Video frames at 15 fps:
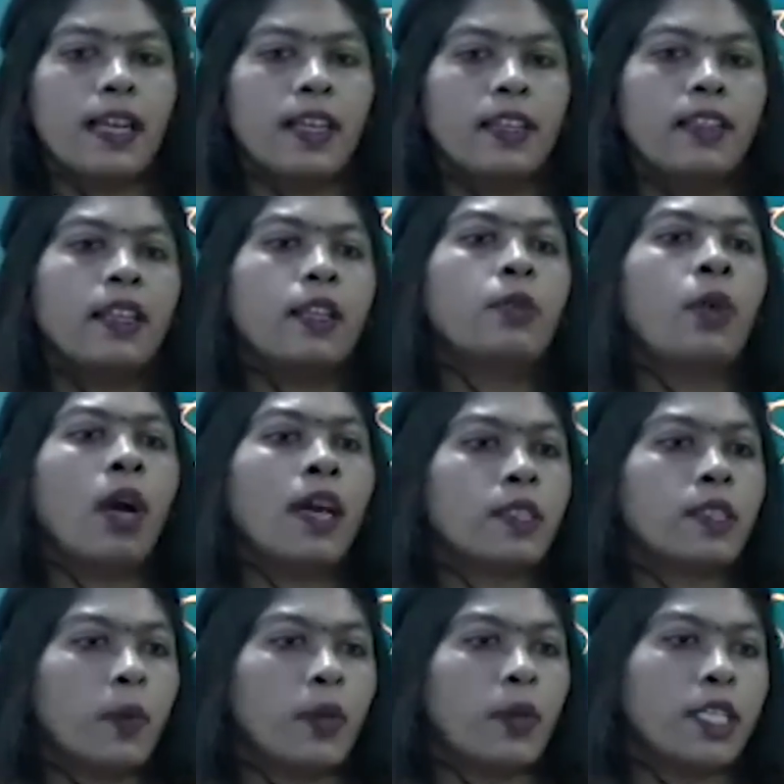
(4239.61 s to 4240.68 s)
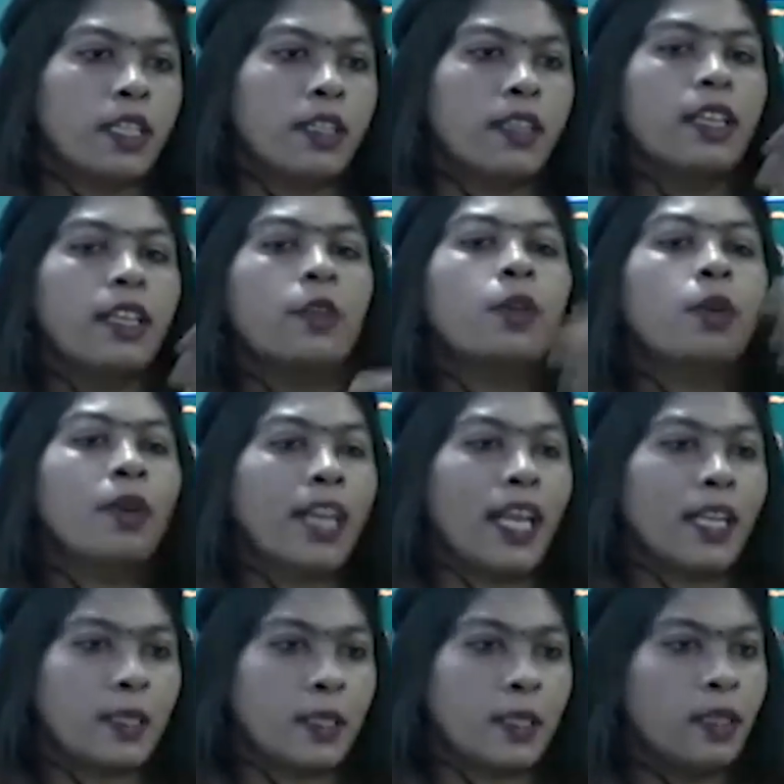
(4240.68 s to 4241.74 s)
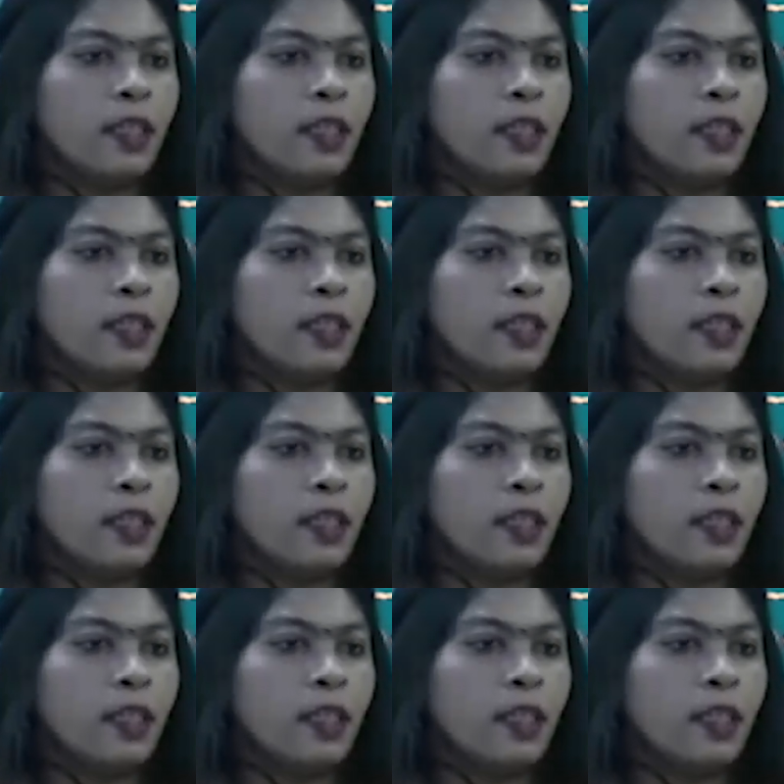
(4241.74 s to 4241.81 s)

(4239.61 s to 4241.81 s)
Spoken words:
and then you ask a question, then you give an answer.